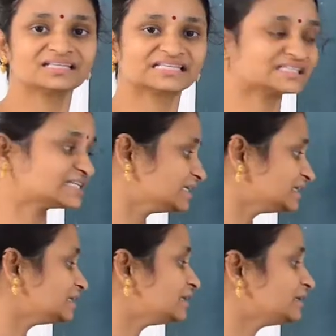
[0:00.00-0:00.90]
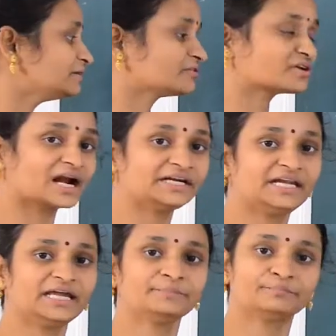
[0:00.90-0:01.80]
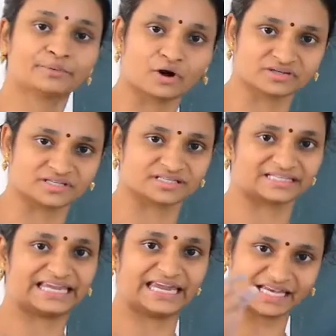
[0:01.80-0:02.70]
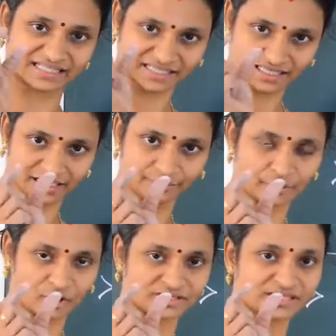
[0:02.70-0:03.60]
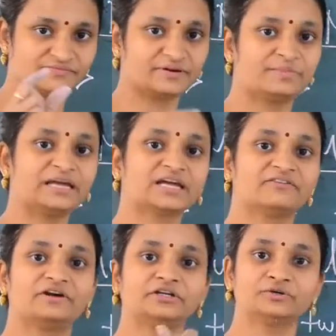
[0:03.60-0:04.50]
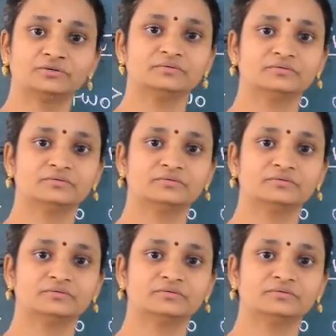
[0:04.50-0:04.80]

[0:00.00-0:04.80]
single running process. A single process will be given to